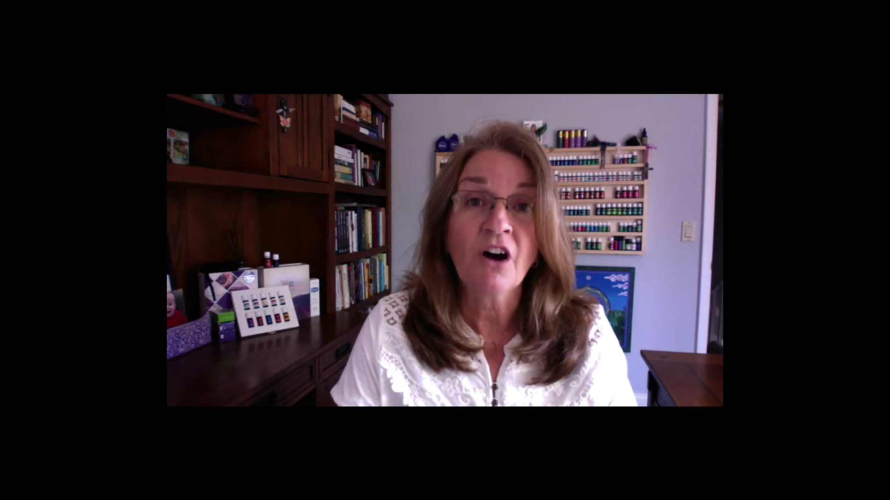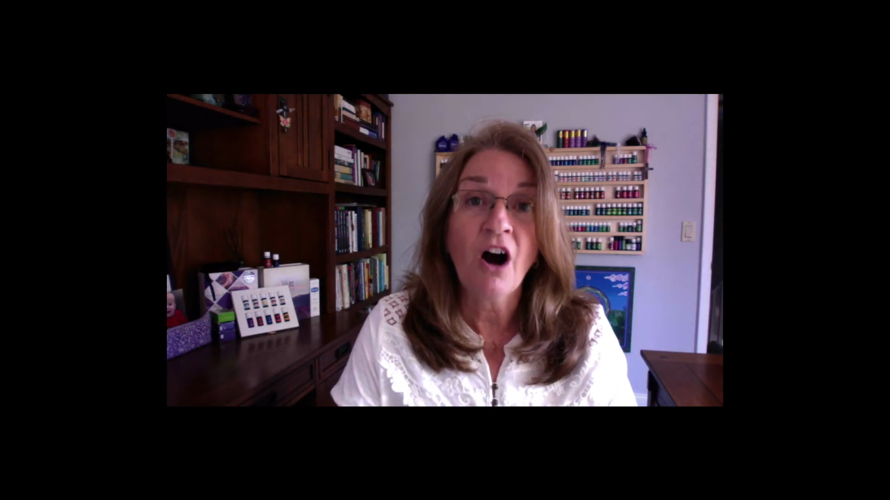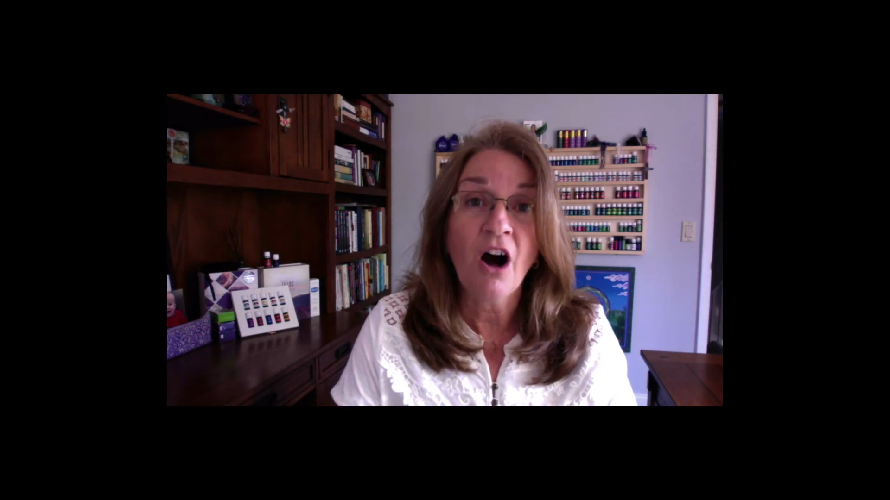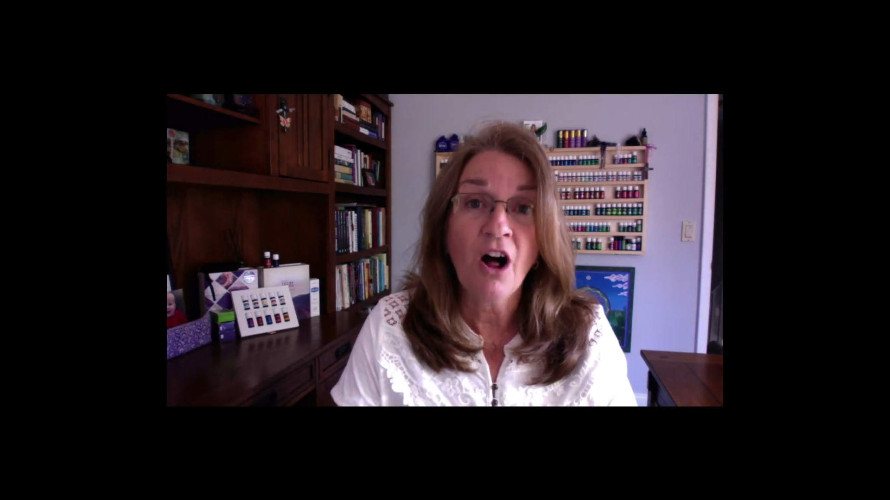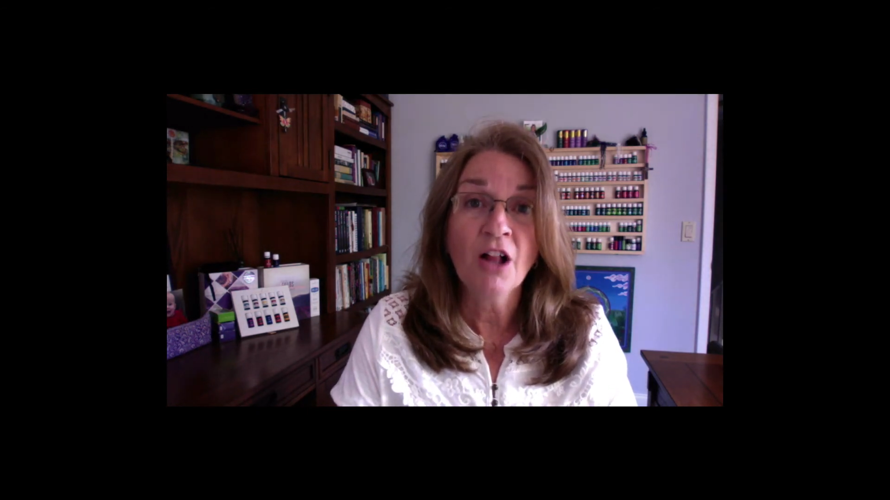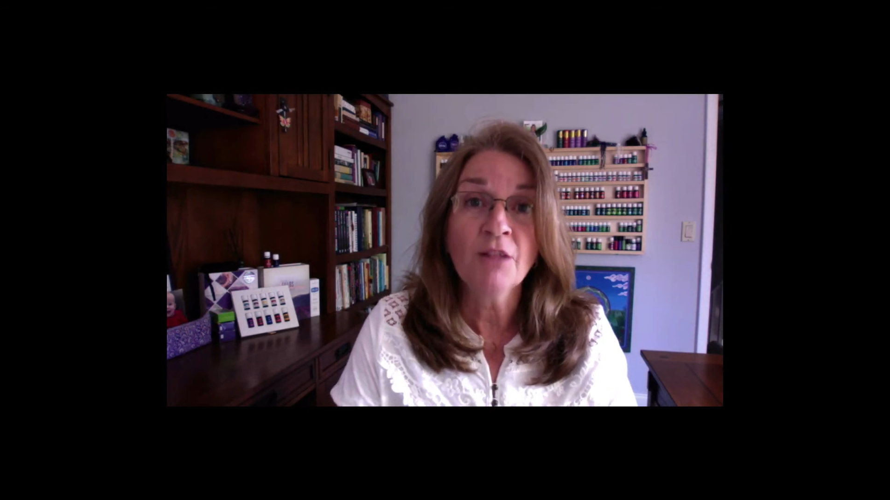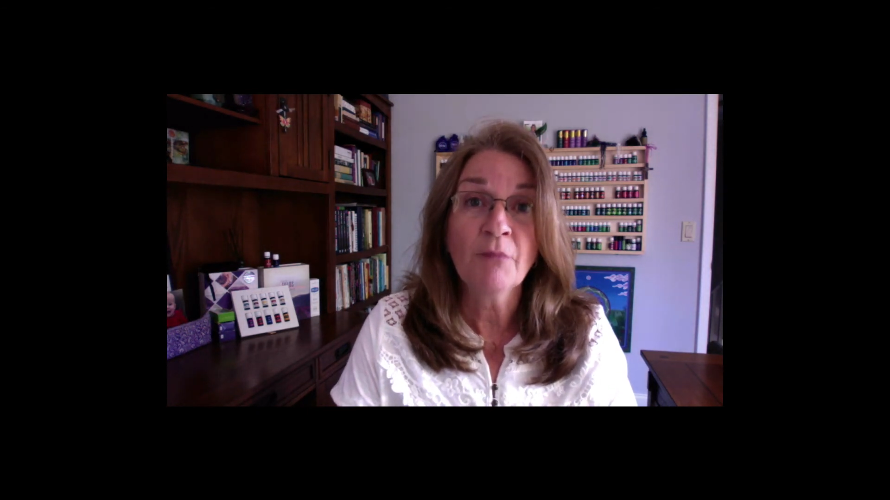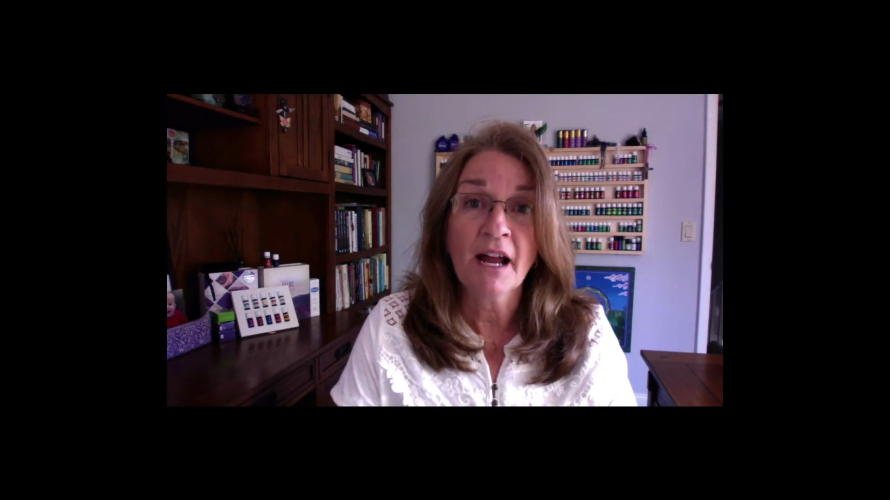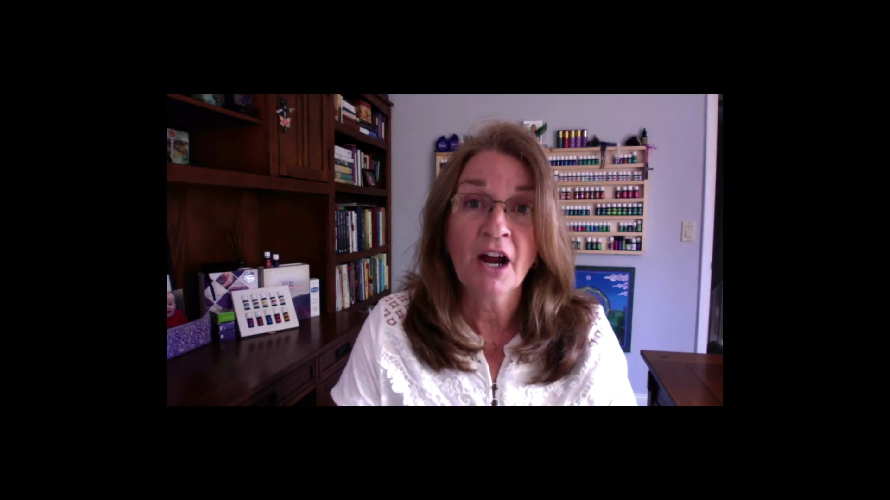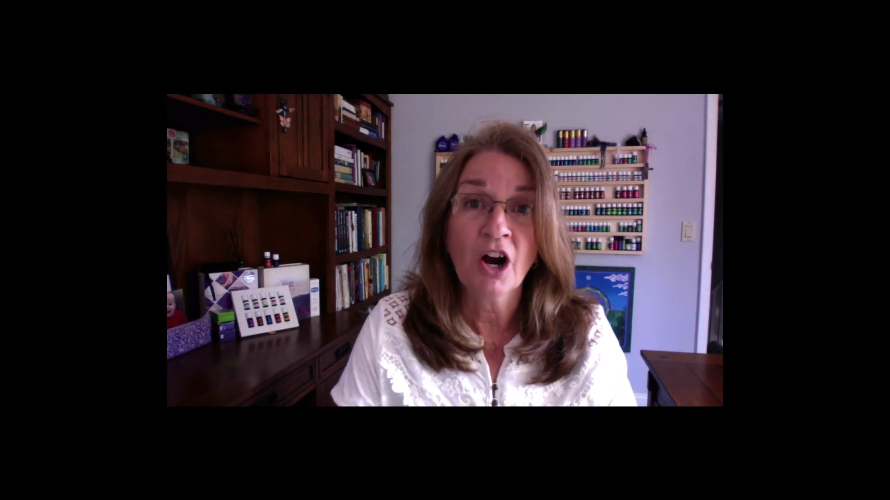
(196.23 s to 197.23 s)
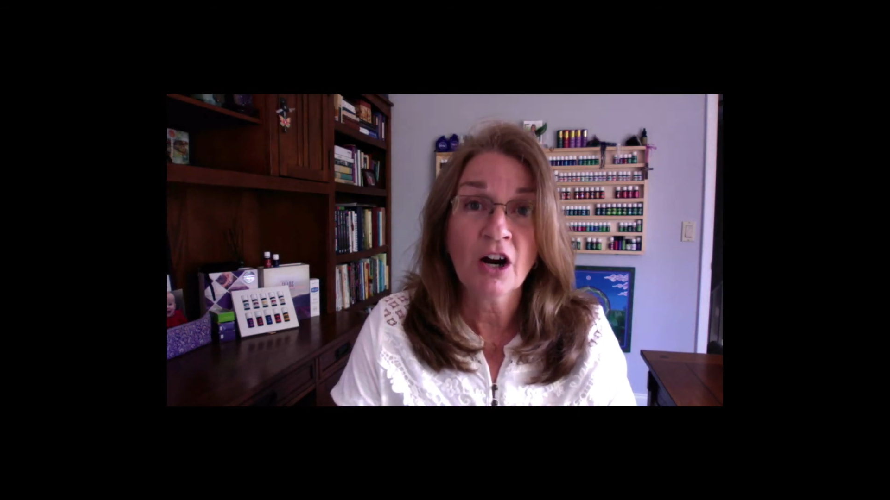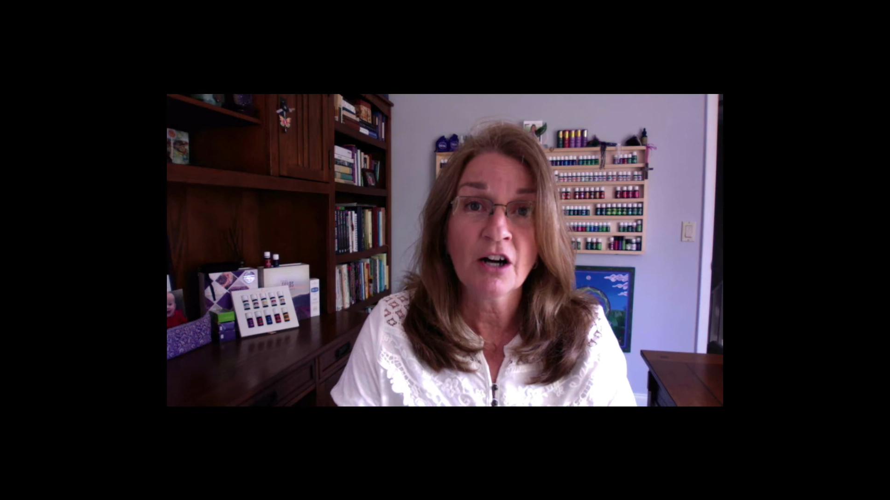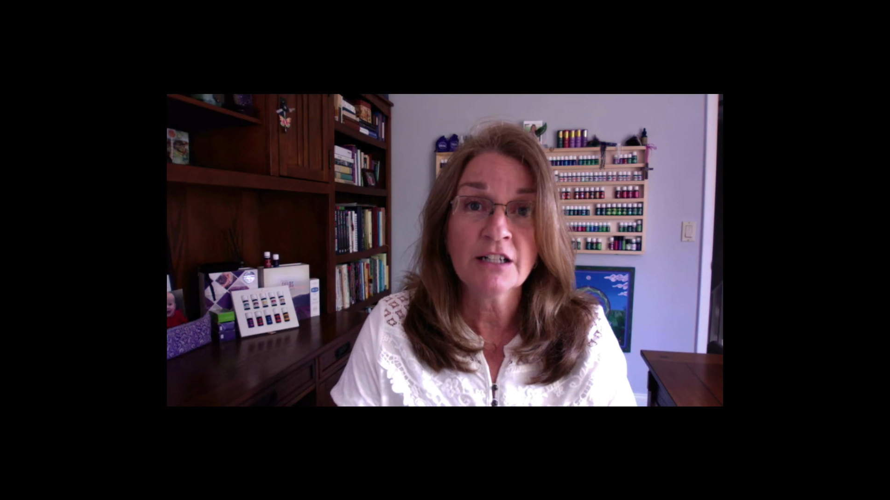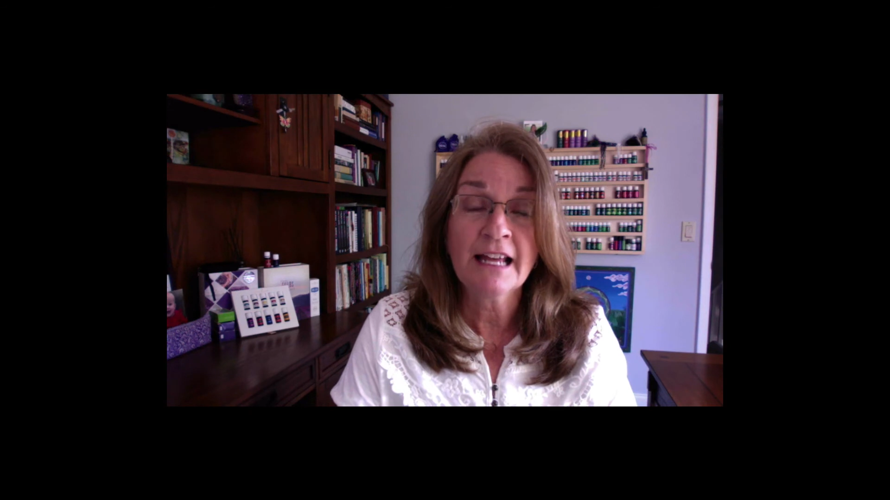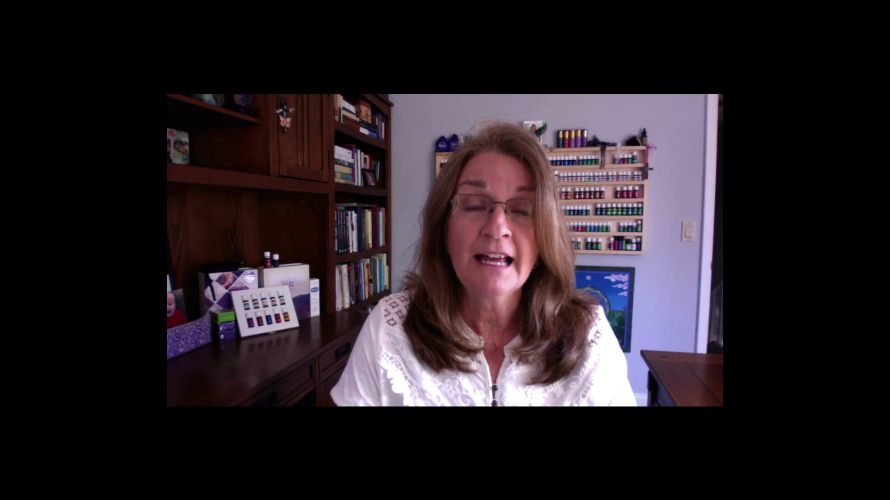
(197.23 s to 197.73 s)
all my heart